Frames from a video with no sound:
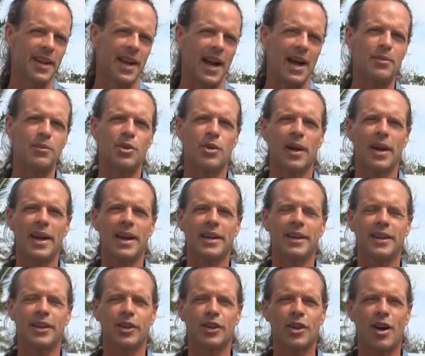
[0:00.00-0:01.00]
I'm Greg,
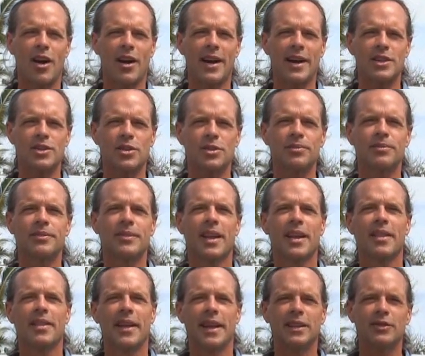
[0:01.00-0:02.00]
your car angel.
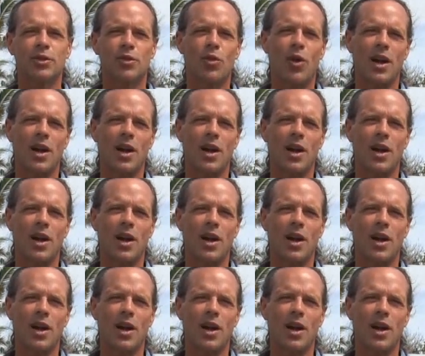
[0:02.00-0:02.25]
Thanks for